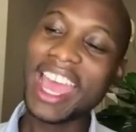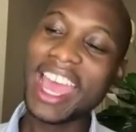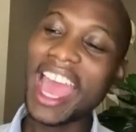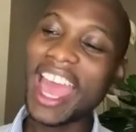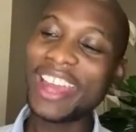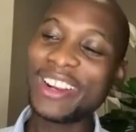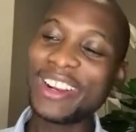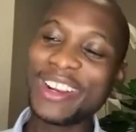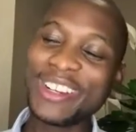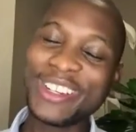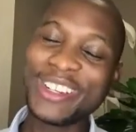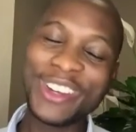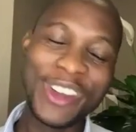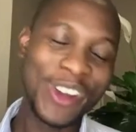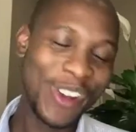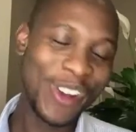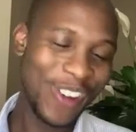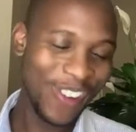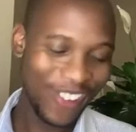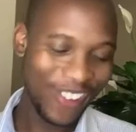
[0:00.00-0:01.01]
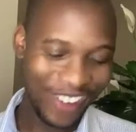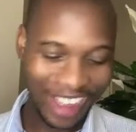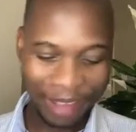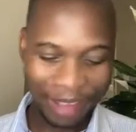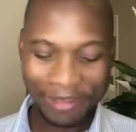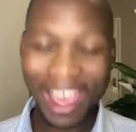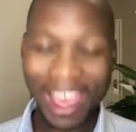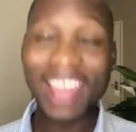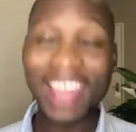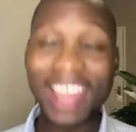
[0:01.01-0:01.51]
I don't know.
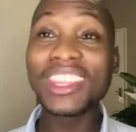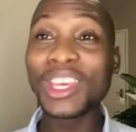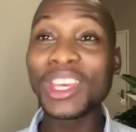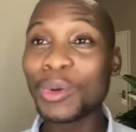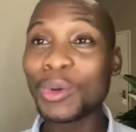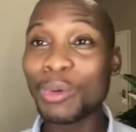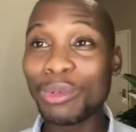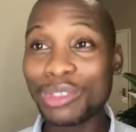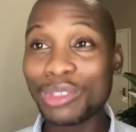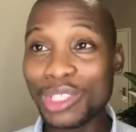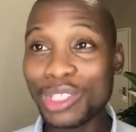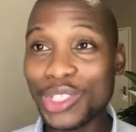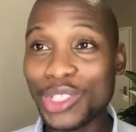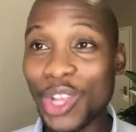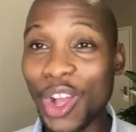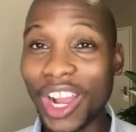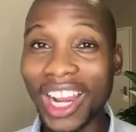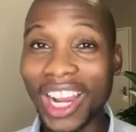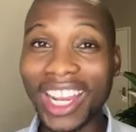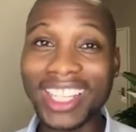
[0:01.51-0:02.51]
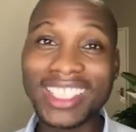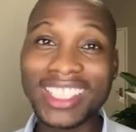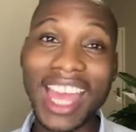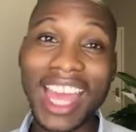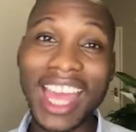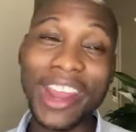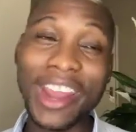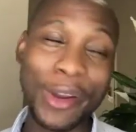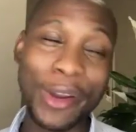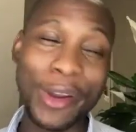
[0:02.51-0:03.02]
Are the Gucci chocolates?
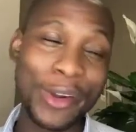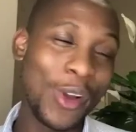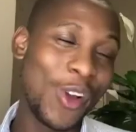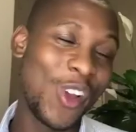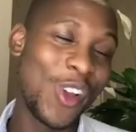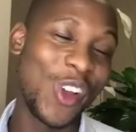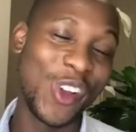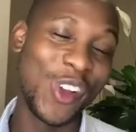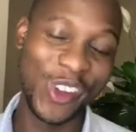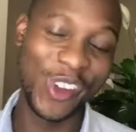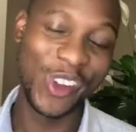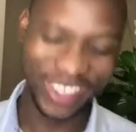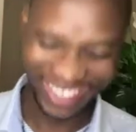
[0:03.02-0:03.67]
I don't know.